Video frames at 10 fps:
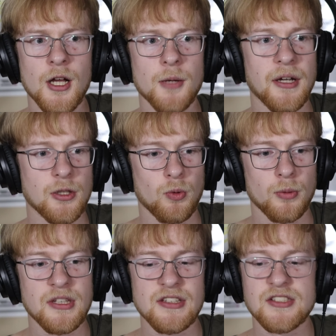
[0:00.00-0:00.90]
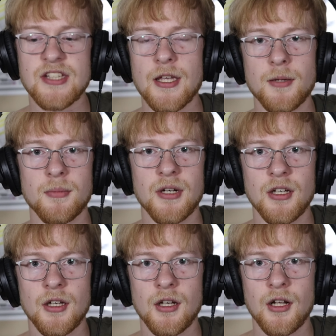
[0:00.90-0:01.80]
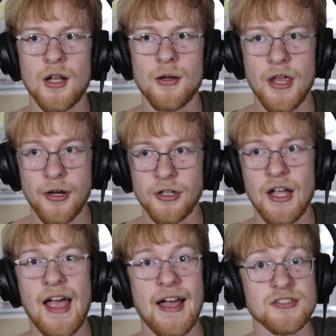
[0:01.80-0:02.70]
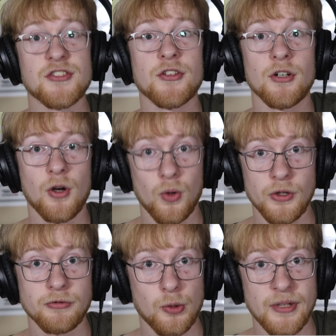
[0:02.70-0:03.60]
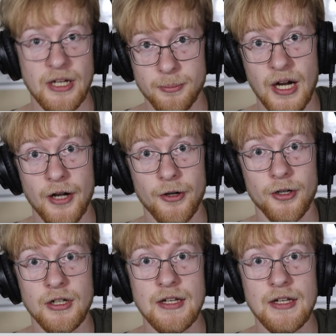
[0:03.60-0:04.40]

but it will be in the same area as the Holy Roman Empire.